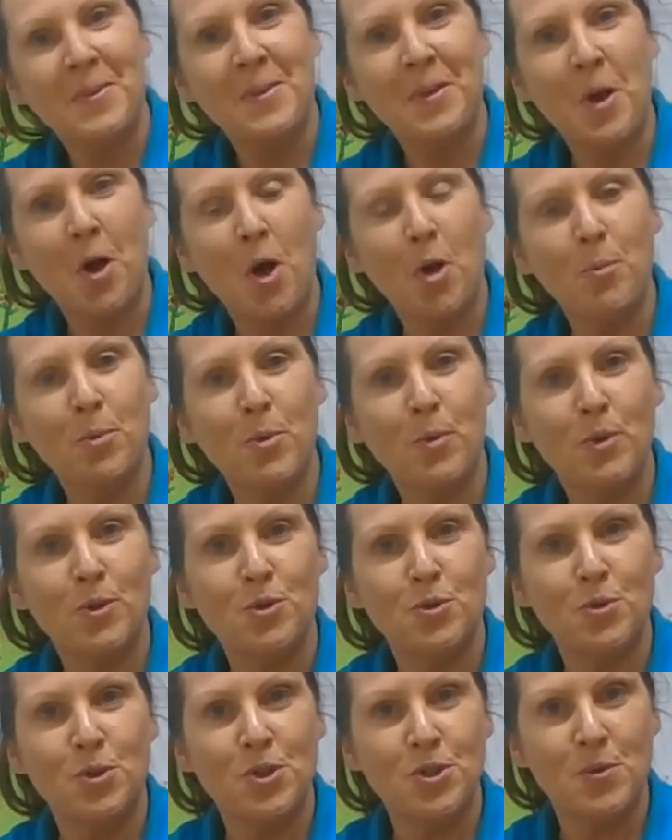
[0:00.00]
I hope you
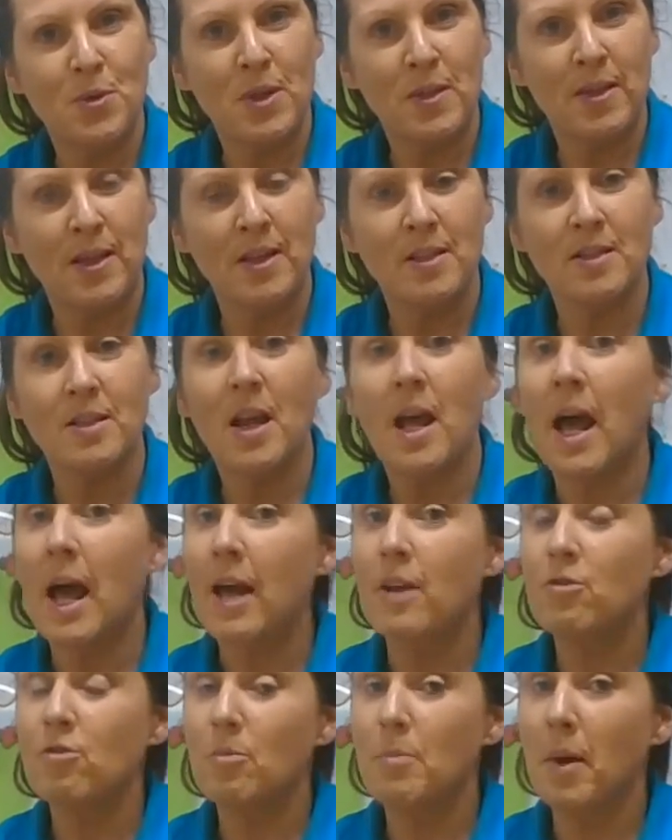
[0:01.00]
enjoyed doing these,
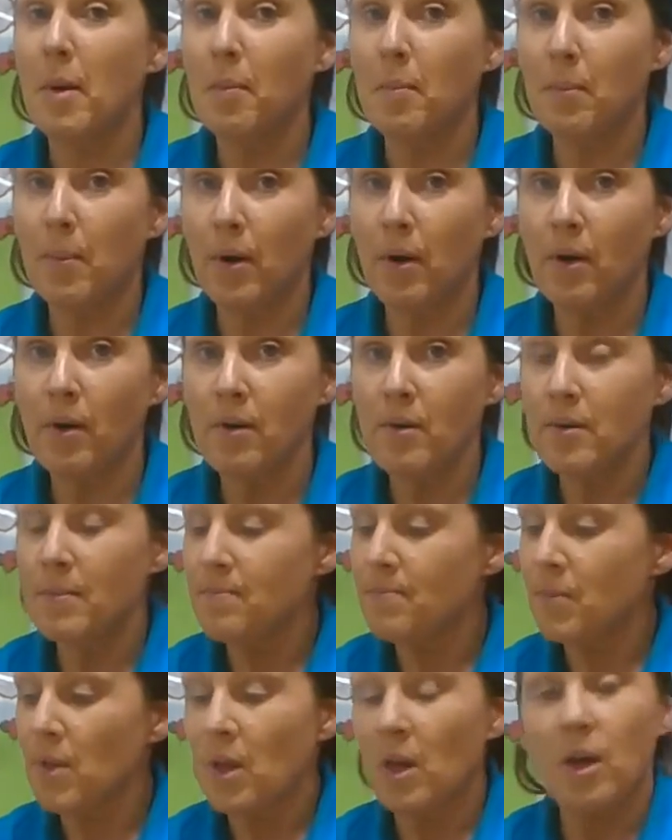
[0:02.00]
and remember
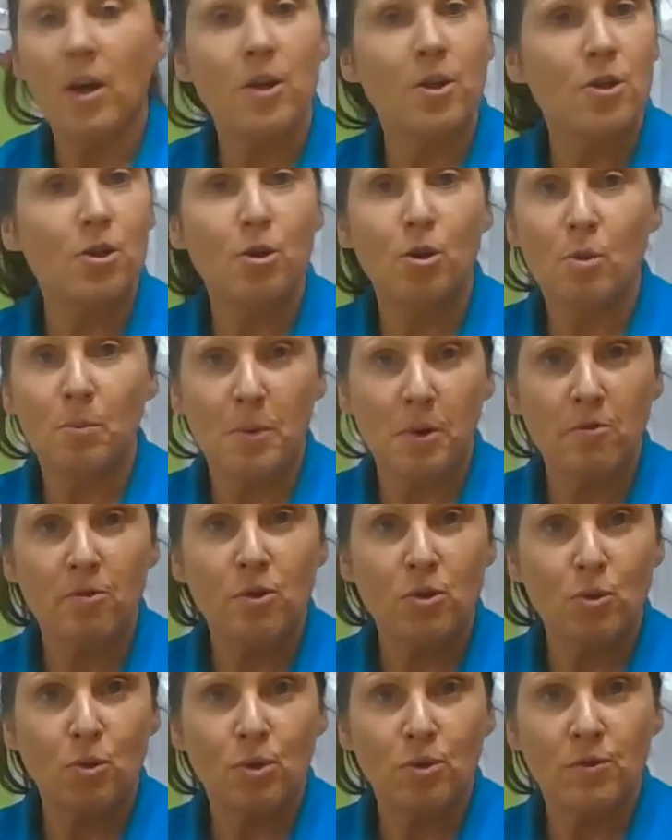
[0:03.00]
you can be
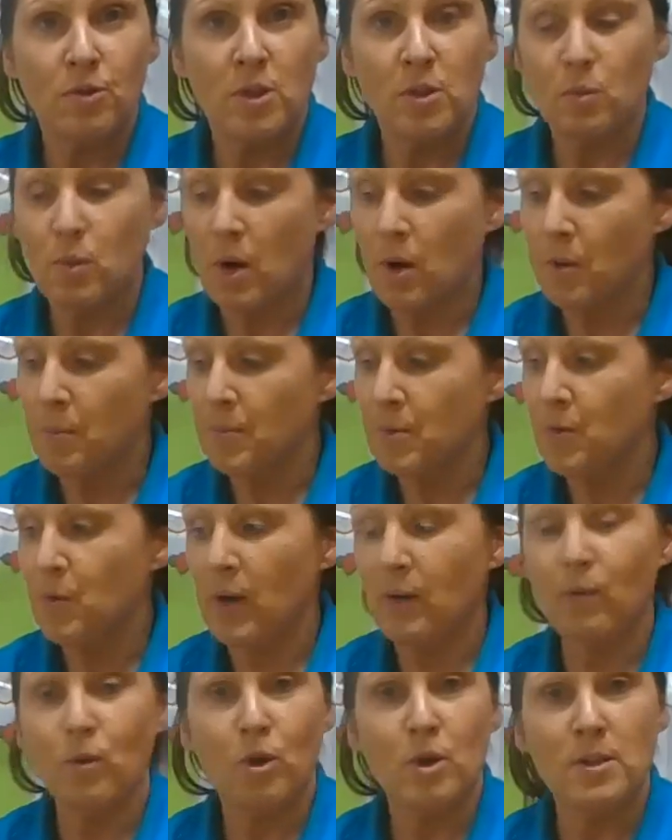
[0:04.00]
resourceful as well. If you
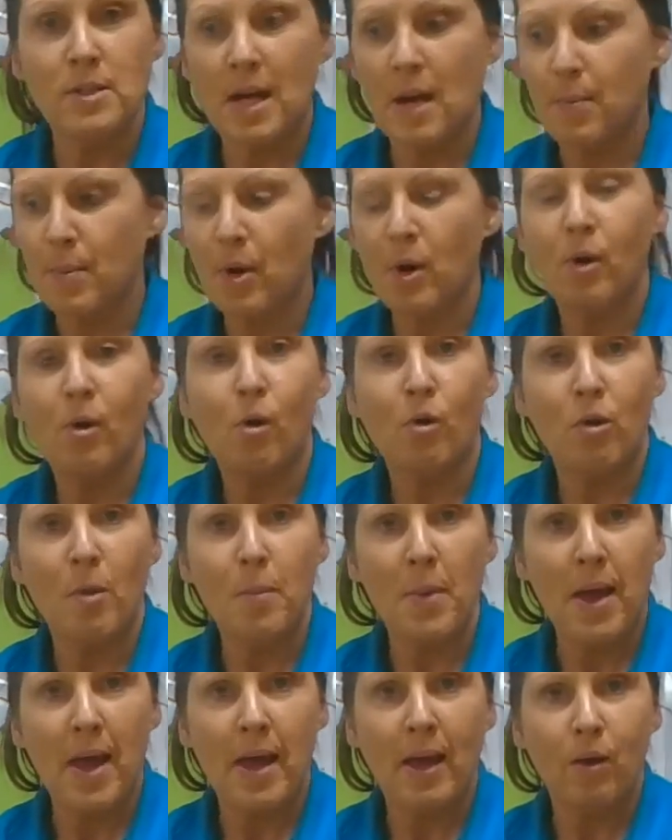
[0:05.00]
haven't got a dabber or a
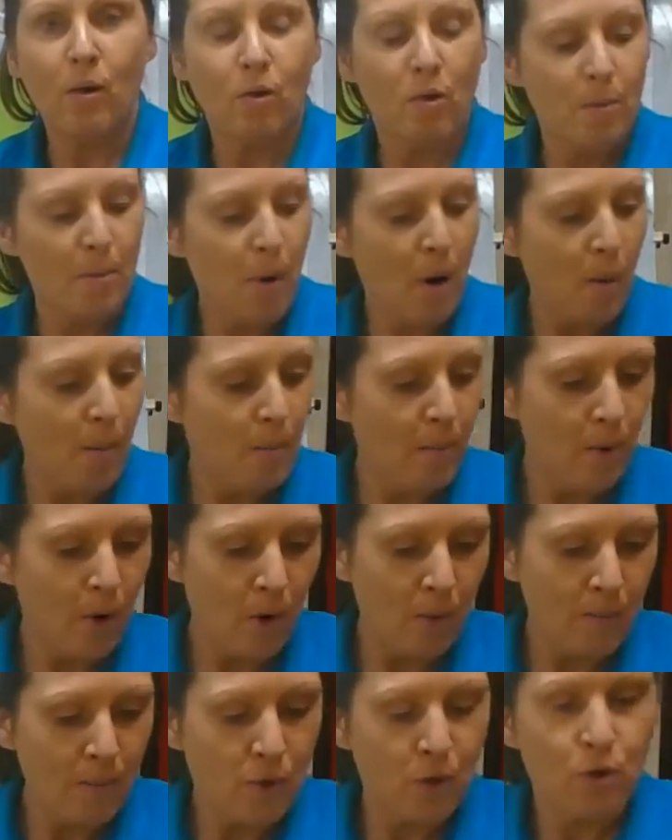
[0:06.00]
peg or a
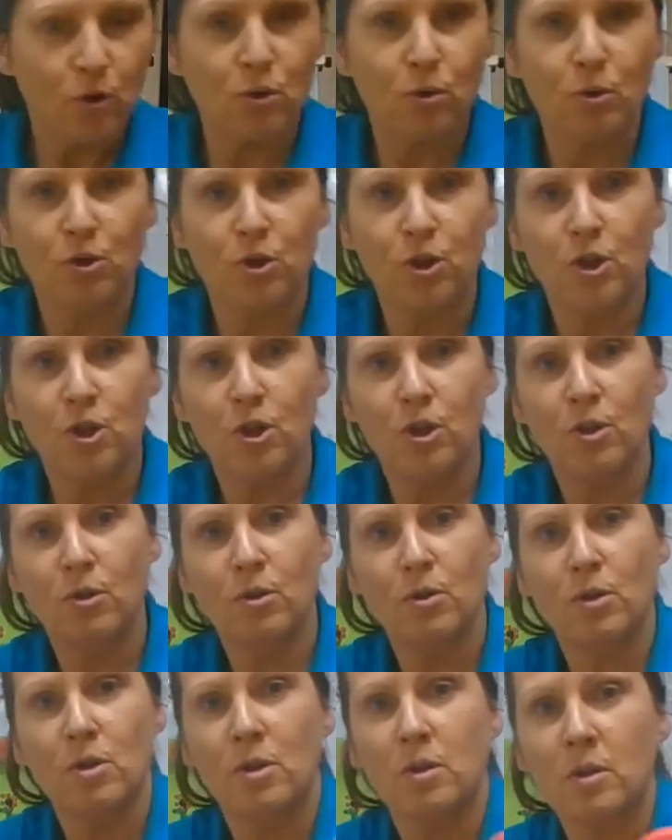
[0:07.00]
pom-pom, you could also
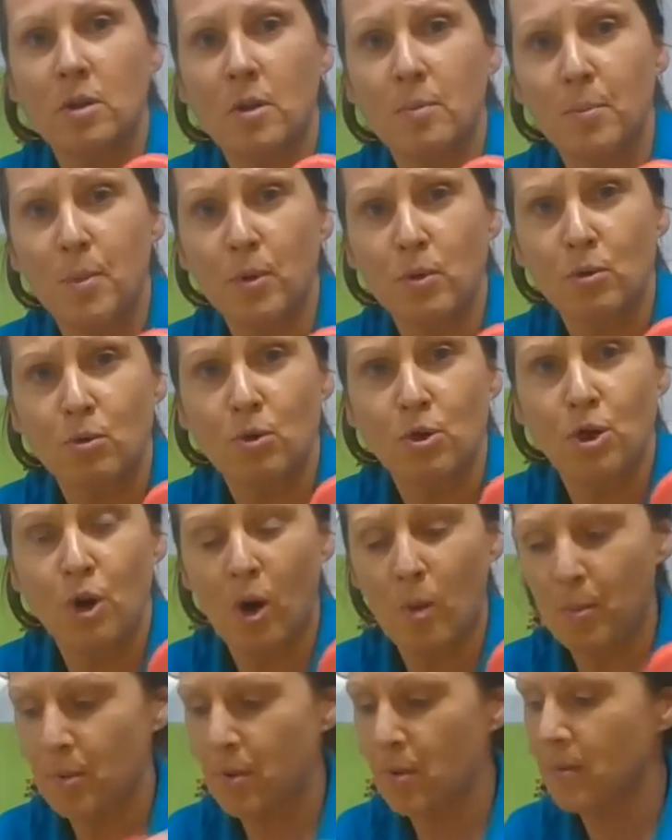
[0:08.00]
use a bottle
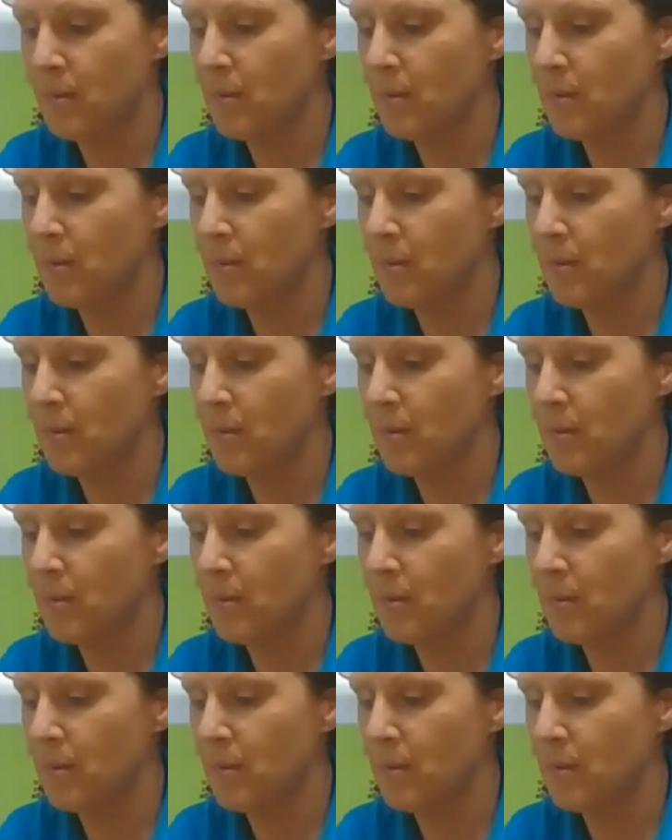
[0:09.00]
top